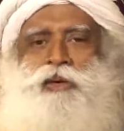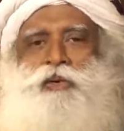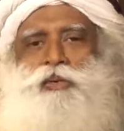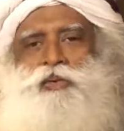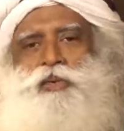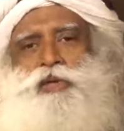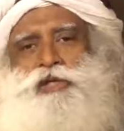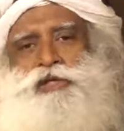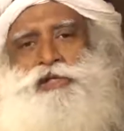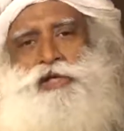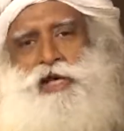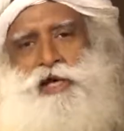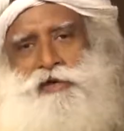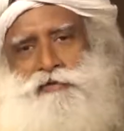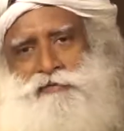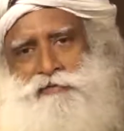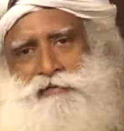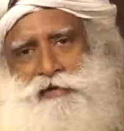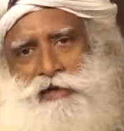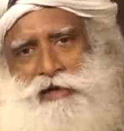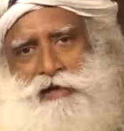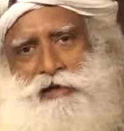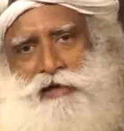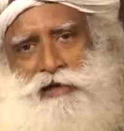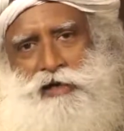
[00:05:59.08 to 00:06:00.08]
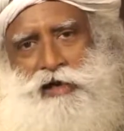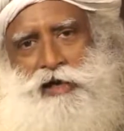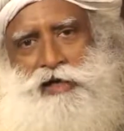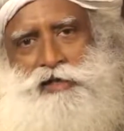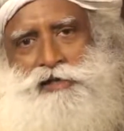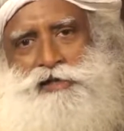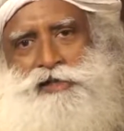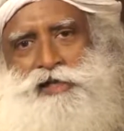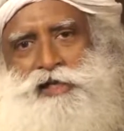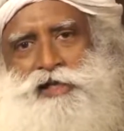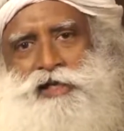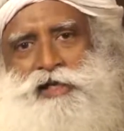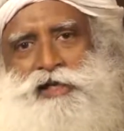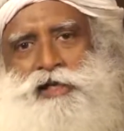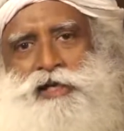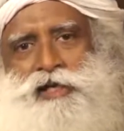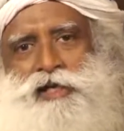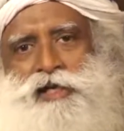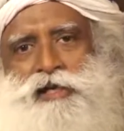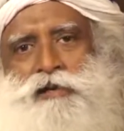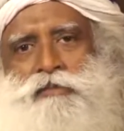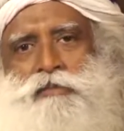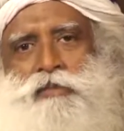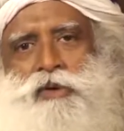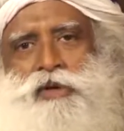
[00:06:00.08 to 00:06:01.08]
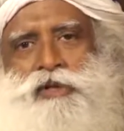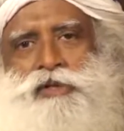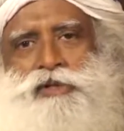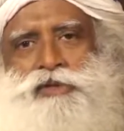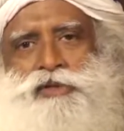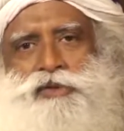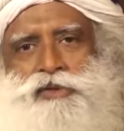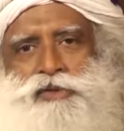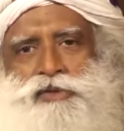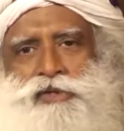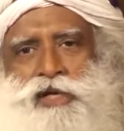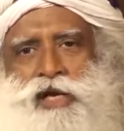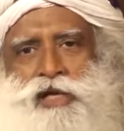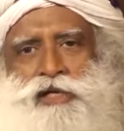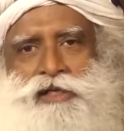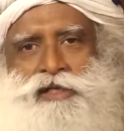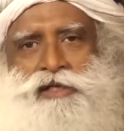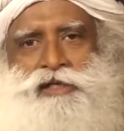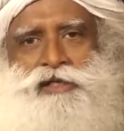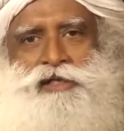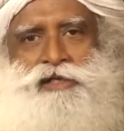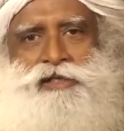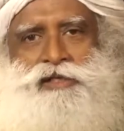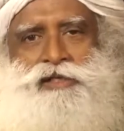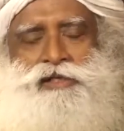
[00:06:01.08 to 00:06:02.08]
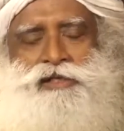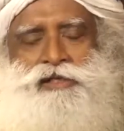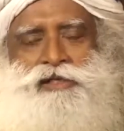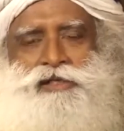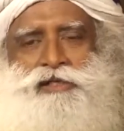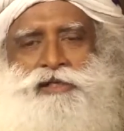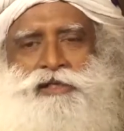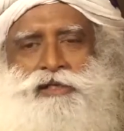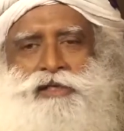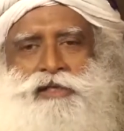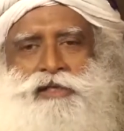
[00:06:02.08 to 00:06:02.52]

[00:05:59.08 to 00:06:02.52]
which I feel largely in modern societies,